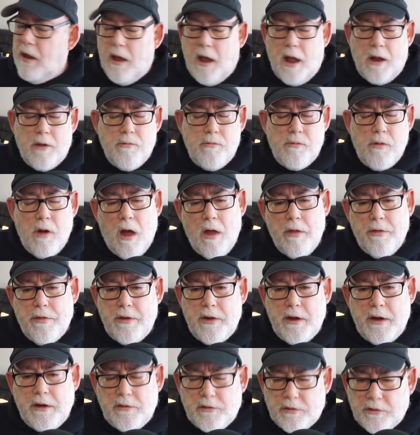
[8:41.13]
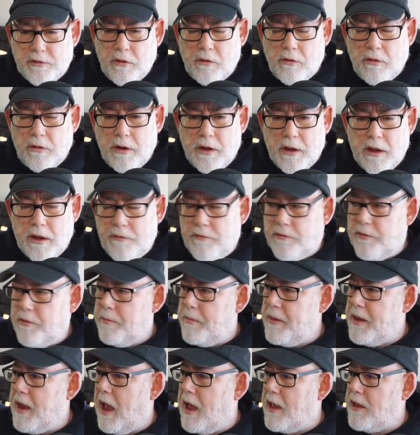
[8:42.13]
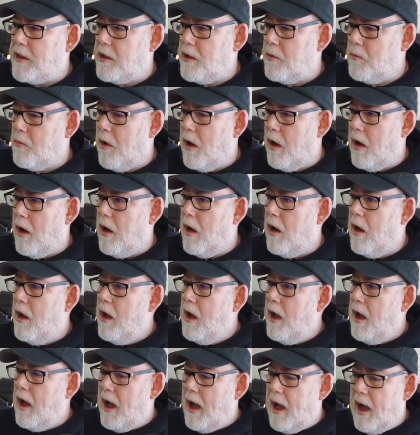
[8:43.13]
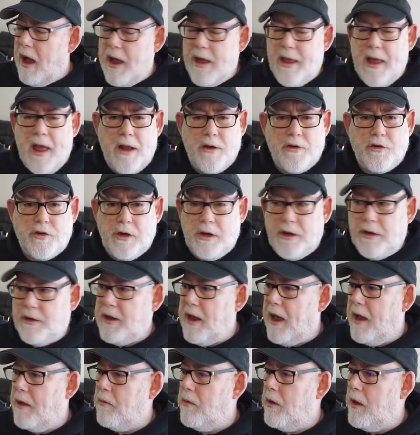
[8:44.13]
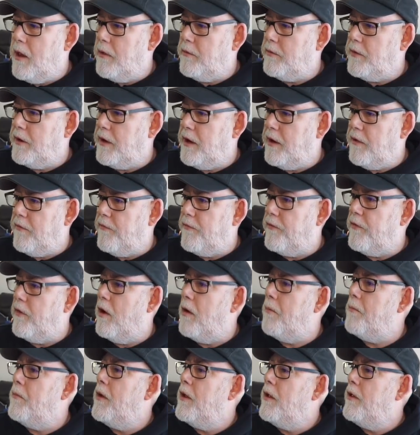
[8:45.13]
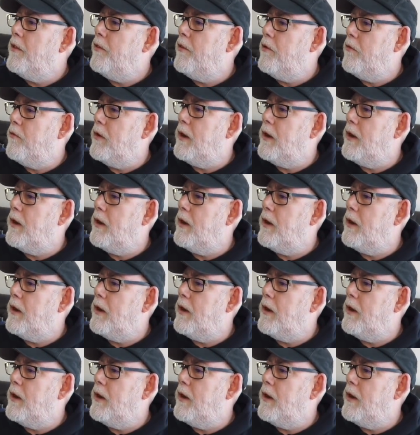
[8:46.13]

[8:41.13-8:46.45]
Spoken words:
And rather than installing it from the AUR, I actually downloaded it from the